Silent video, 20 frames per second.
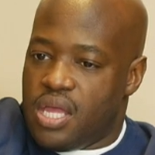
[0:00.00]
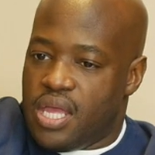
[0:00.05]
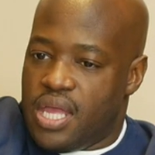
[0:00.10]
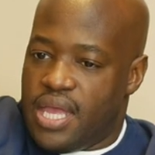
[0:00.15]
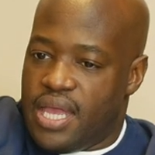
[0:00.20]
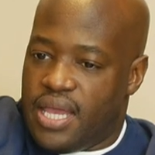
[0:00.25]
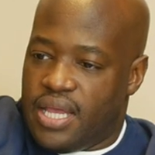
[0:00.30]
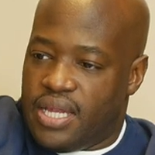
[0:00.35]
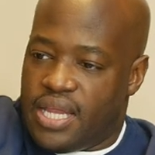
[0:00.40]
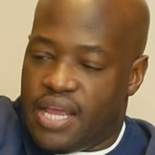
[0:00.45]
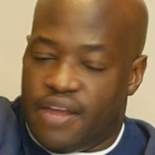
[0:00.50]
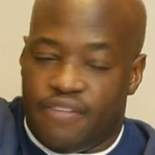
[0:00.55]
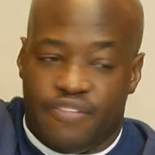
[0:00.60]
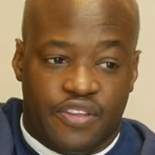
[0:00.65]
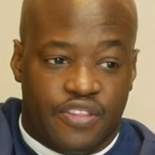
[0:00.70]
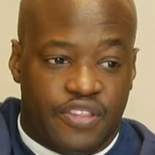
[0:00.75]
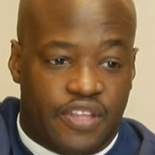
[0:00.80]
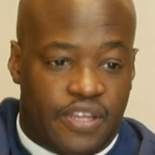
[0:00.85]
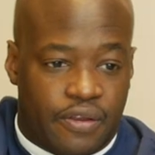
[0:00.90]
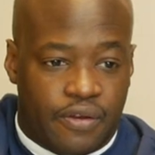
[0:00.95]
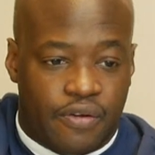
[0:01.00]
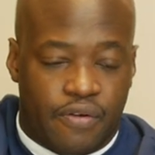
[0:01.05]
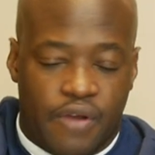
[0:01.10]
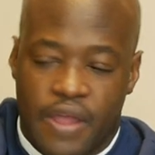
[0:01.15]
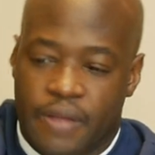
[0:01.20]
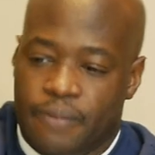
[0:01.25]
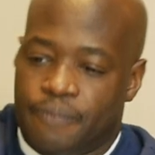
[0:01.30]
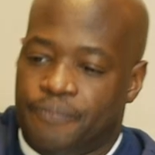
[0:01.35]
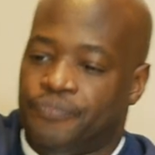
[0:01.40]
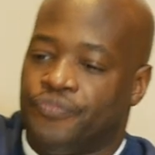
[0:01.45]
and everything,
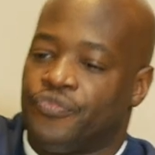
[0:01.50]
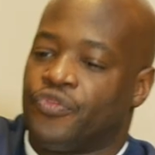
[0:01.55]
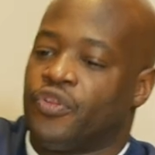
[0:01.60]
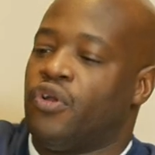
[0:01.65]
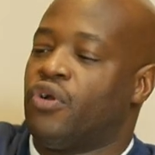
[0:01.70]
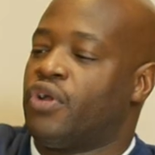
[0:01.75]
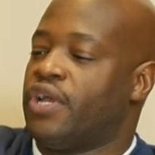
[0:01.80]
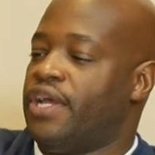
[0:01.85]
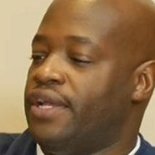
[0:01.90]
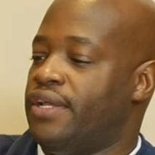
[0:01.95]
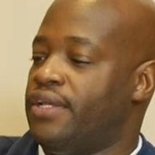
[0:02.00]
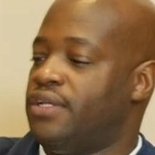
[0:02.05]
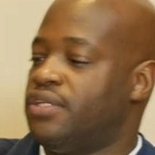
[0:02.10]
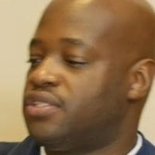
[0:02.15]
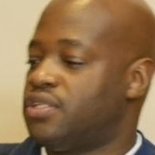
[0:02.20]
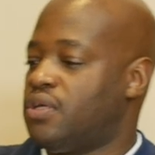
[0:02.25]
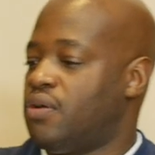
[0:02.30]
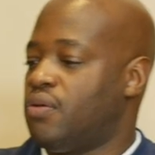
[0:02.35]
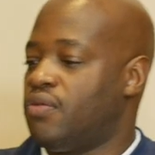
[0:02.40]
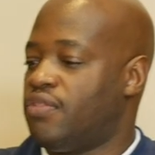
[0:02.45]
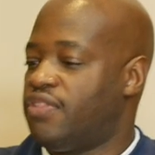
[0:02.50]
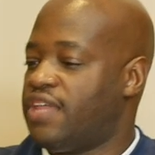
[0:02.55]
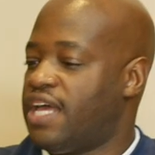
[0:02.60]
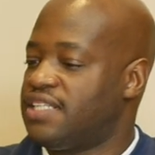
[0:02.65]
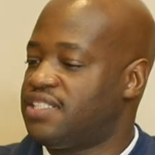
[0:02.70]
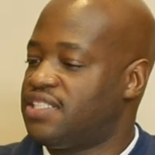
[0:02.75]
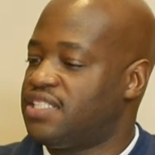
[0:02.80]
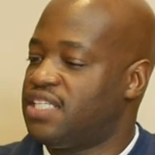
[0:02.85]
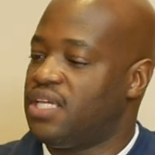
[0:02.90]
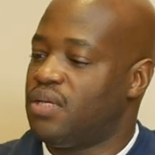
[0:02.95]
right? Okay, so
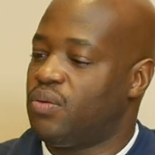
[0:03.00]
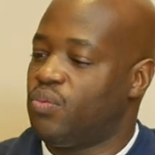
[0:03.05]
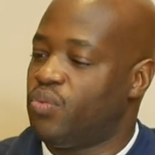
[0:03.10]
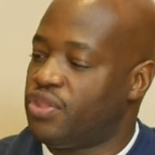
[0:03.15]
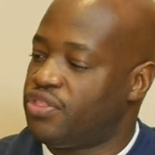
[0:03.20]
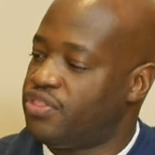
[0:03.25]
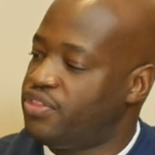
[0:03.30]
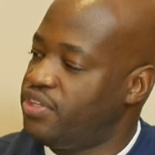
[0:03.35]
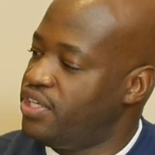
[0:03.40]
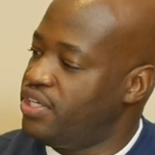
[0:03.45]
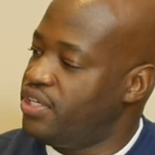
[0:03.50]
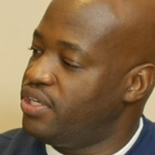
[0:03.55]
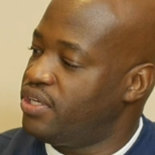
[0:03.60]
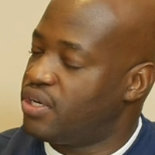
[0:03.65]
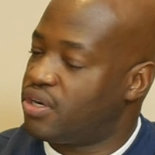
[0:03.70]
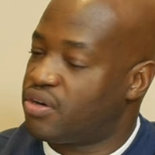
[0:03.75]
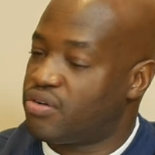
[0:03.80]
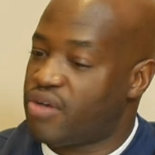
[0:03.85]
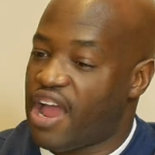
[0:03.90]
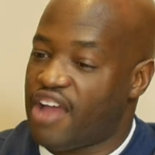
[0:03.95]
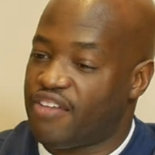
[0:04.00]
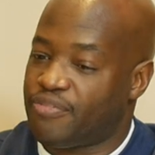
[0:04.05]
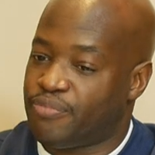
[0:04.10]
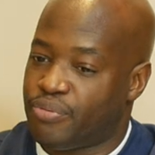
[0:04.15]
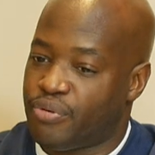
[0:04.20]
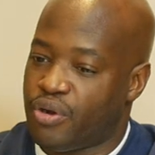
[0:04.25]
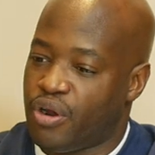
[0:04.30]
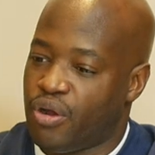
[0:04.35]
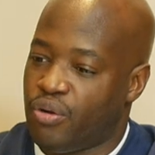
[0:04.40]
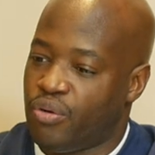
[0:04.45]
that's it with the Craft
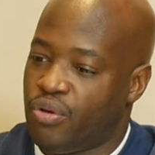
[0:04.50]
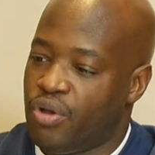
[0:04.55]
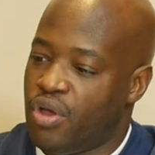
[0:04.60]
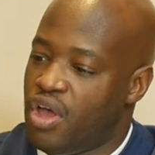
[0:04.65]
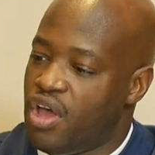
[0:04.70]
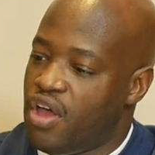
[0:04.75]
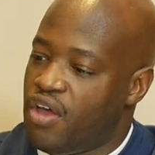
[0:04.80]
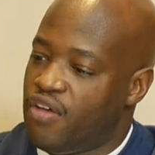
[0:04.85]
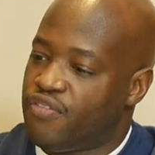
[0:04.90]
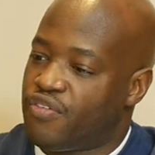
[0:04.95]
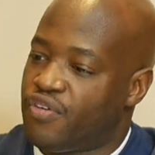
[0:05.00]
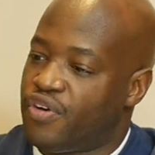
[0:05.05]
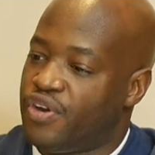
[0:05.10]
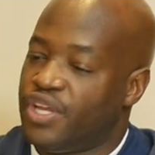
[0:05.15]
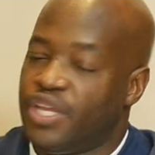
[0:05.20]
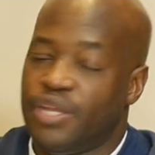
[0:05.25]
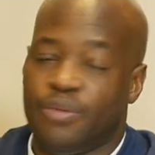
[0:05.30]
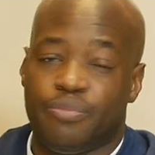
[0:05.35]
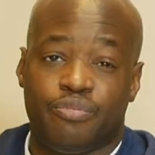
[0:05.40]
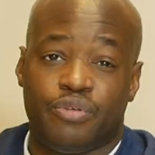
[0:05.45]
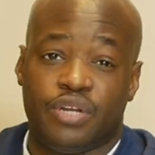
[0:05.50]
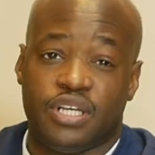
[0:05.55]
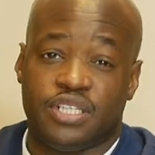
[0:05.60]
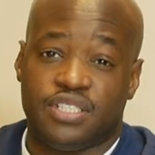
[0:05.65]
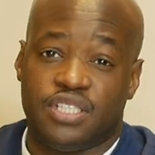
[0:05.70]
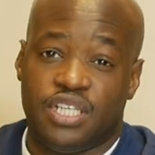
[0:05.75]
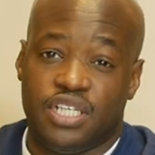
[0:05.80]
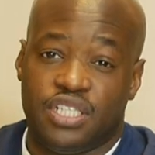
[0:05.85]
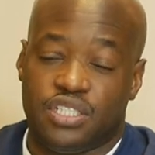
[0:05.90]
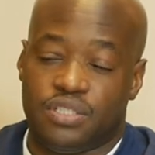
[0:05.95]
Pro for Heat
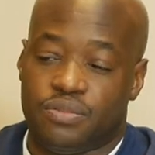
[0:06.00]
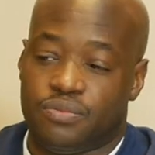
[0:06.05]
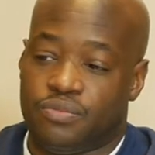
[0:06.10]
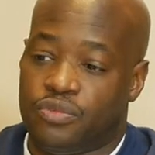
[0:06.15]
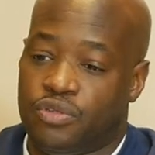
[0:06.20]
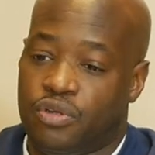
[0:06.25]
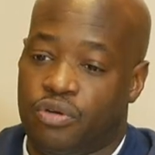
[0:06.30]
Press Nation.